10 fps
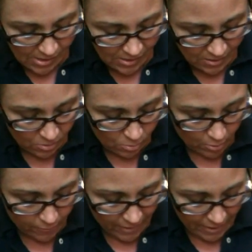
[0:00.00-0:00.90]
onto
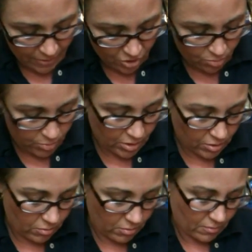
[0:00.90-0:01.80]
our 5-inch
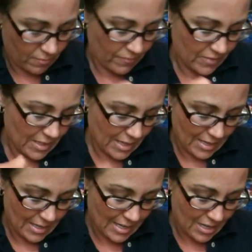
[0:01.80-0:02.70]
balloon.
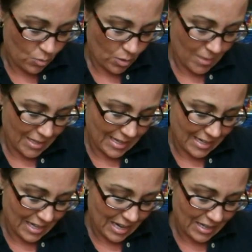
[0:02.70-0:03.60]
And again, you want to make
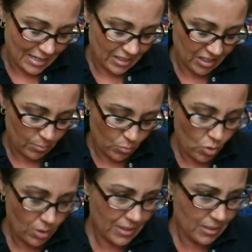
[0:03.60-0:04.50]
that knot as
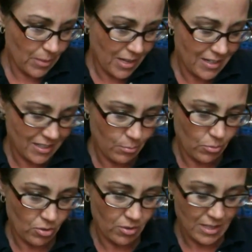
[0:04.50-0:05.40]
small as
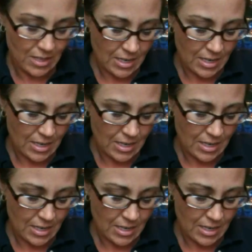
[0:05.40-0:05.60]
possible